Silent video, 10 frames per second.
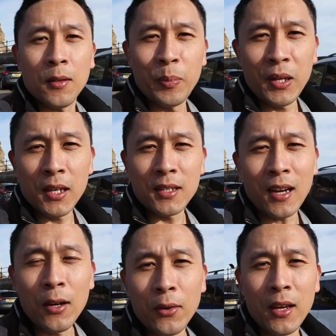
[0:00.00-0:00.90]
The piers
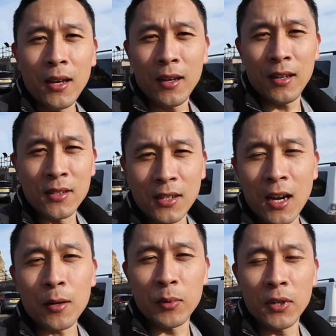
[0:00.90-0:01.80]
out here in
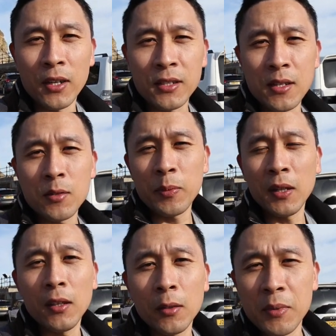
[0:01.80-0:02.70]
Scarborough seem to be
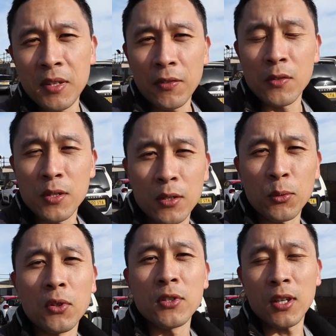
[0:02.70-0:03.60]
a little bit different to the
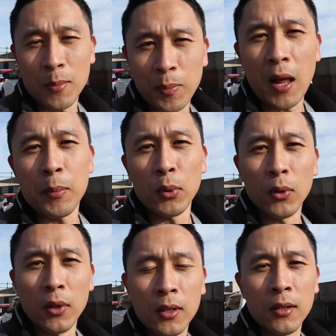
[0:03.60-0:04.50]
ones in
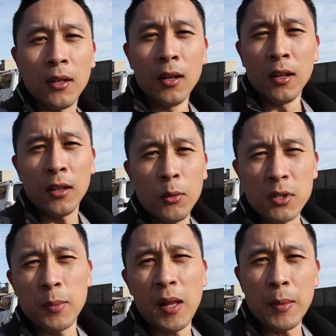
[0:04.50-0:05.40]
Blackpool. The
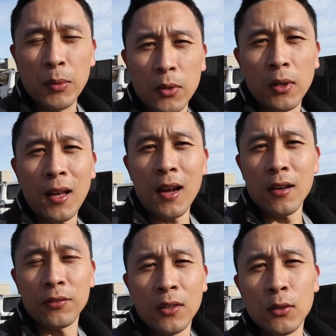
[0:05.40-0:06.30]
ones in Blackpool
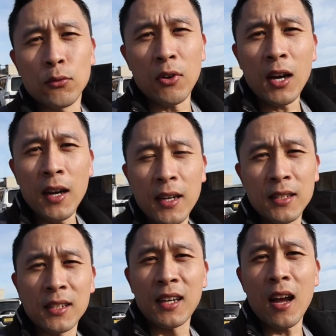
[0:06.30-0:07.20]
have
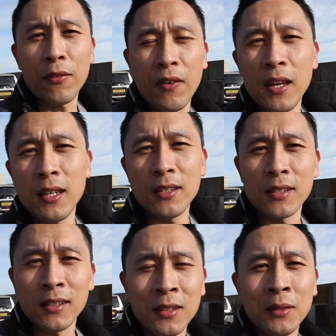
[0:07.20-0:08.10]
rides,
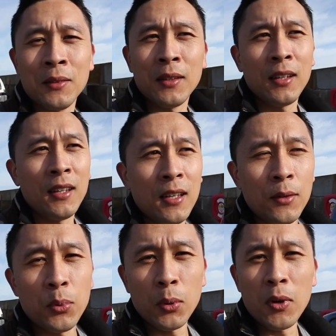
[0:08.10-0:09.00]
cafes,
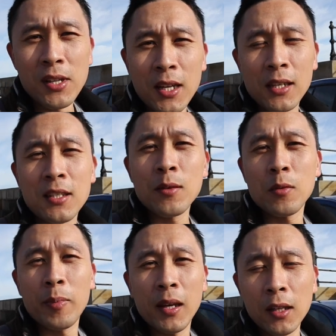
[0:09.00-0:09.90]
but the ones here seem to
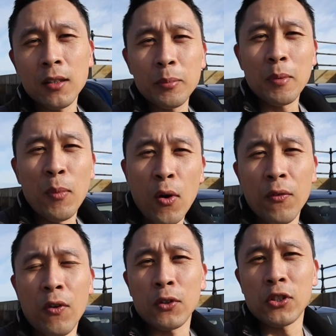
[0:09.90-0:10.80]
be a little bit more
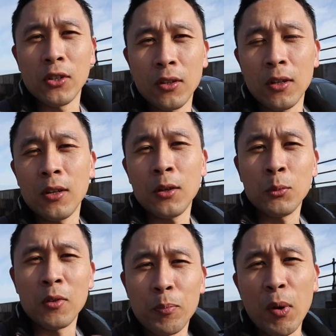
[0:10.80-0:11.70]
functional
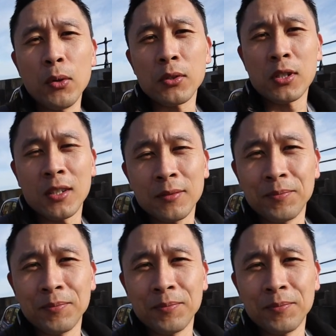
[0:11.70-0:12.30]
with boats.